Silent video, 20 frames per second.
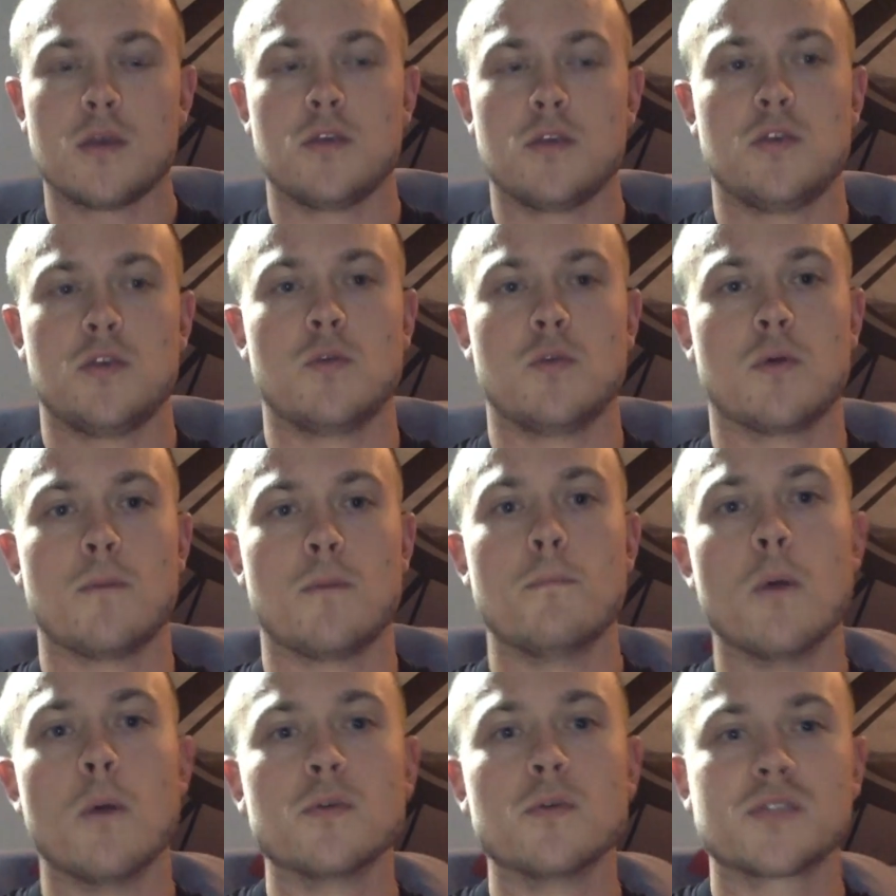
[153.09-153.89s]
you are
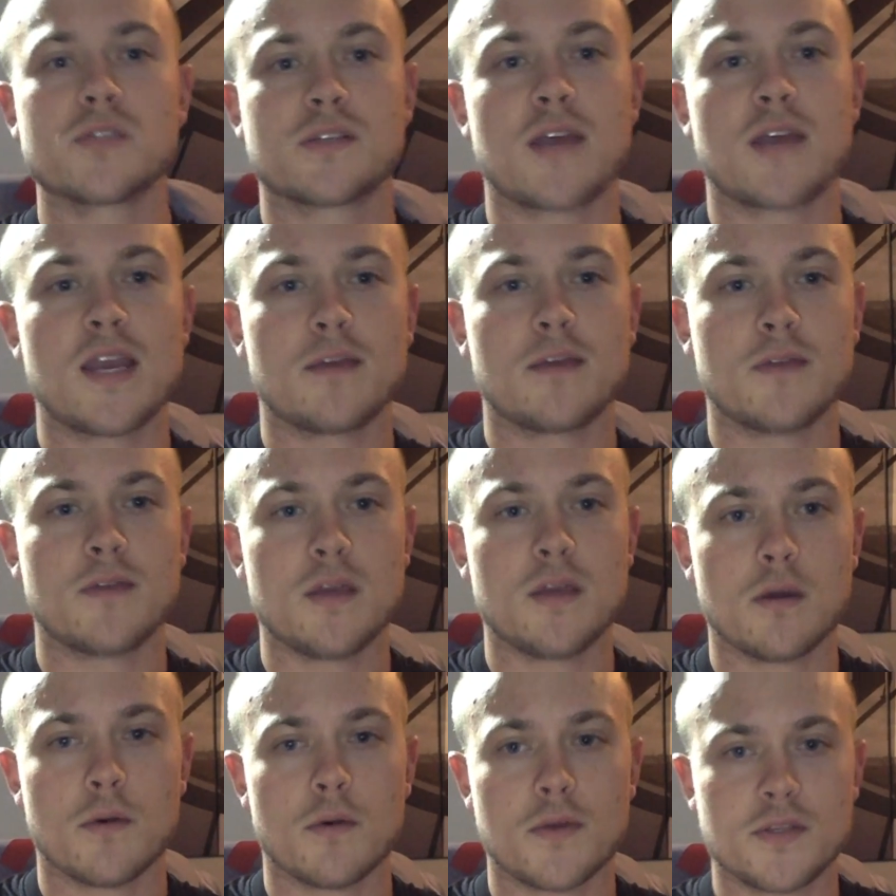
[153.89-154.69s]
most likely
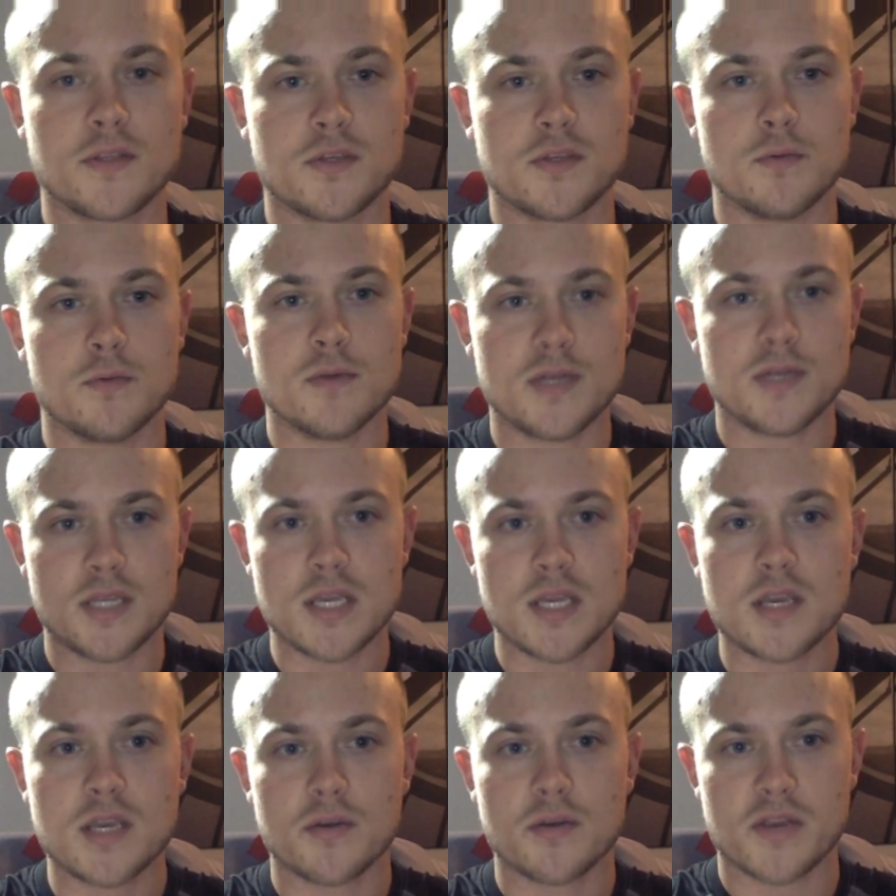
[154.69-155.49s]
going to
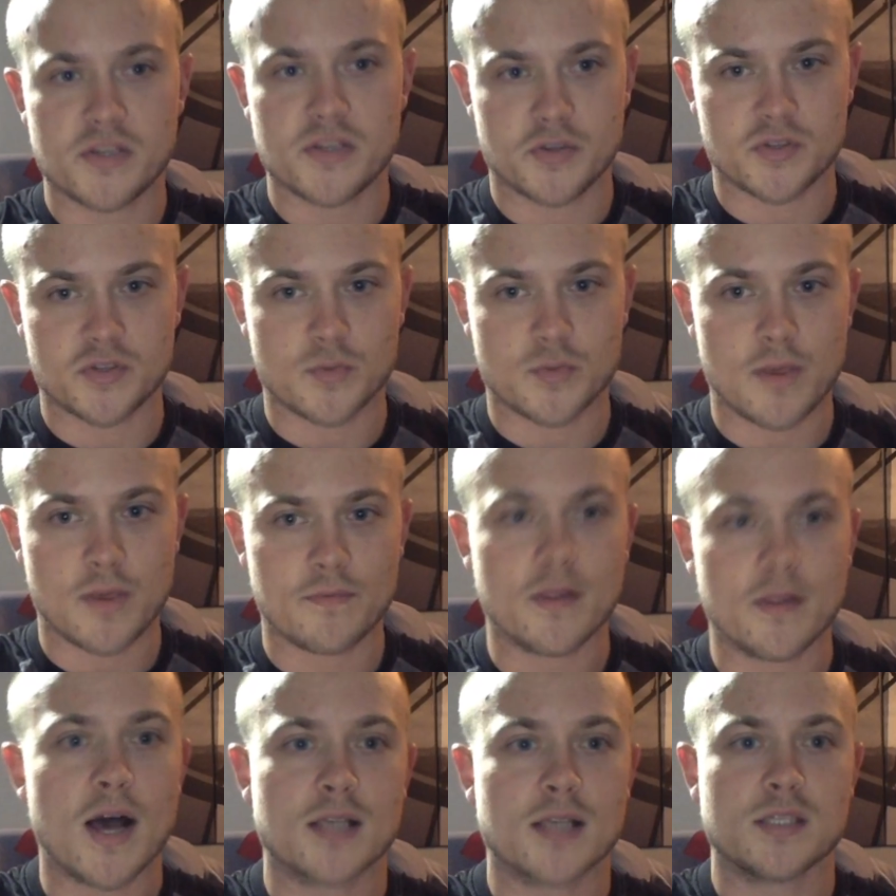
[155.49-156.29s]
decrease your swing
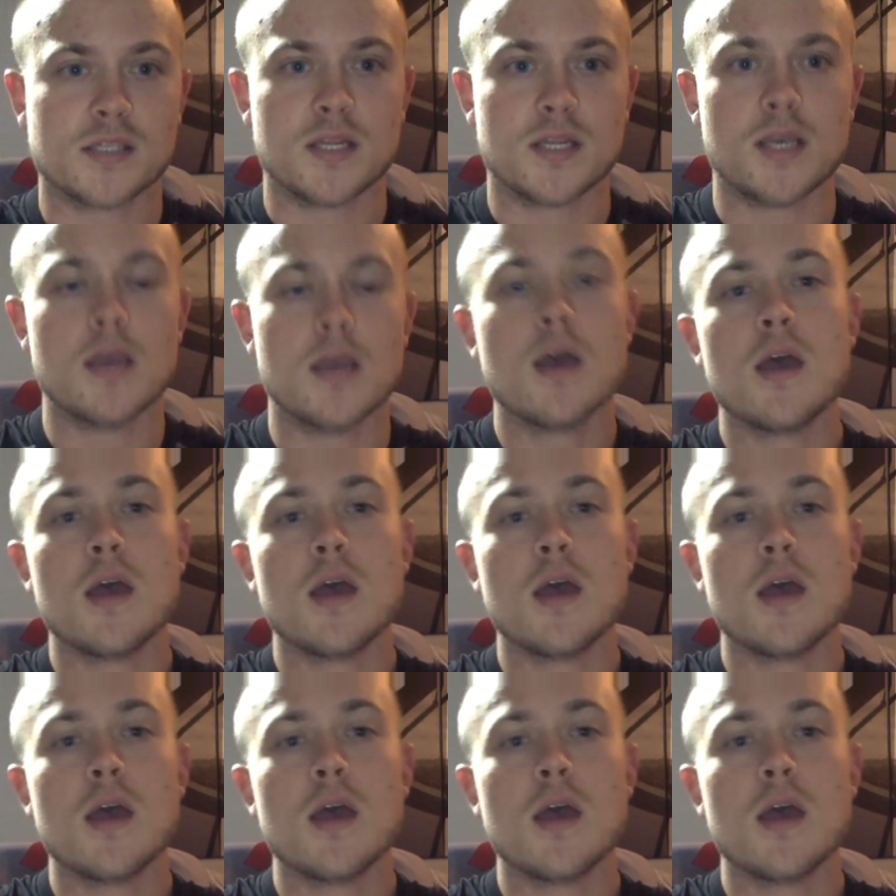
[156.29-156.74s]
velocity